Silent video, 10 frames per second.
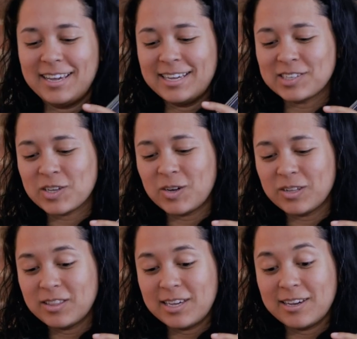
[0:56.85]
is
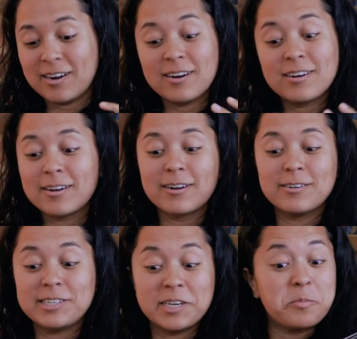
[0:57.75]
called the
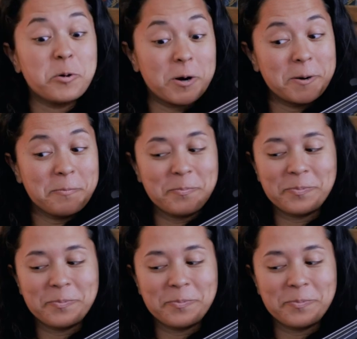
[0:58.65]
Hardanger d'Amour.